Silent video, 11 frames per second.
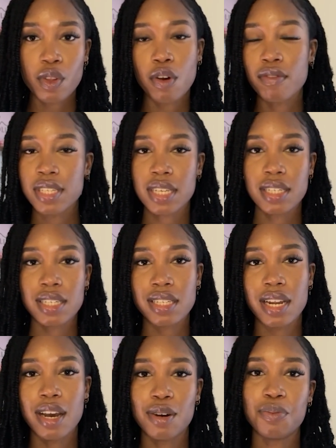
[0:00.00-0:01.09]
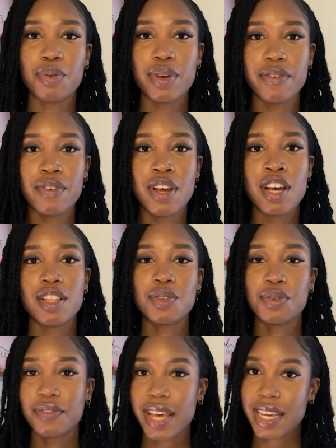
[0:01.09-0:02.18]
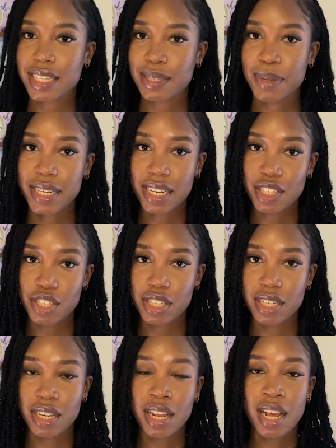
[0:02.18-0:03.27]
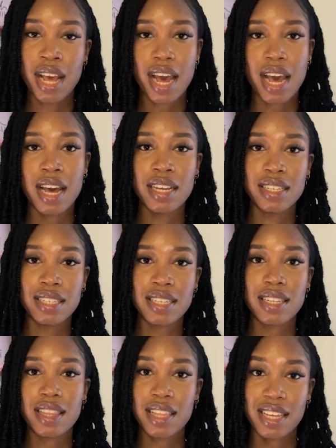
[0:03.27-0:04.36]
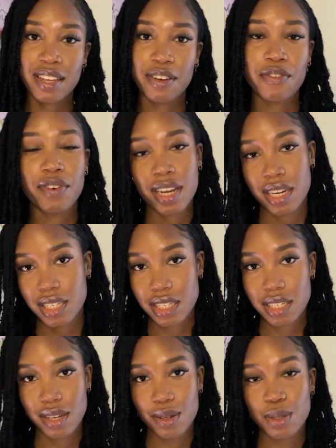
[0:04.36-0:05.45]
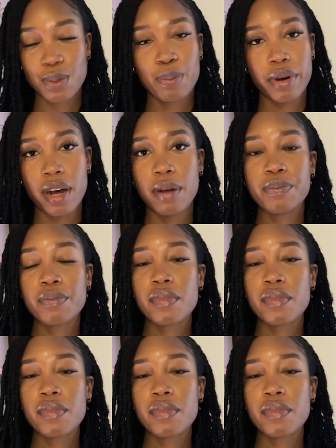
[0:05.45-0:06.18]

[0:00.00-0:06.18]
Obviously it doesn't help with the sort of explanation and the finer details, but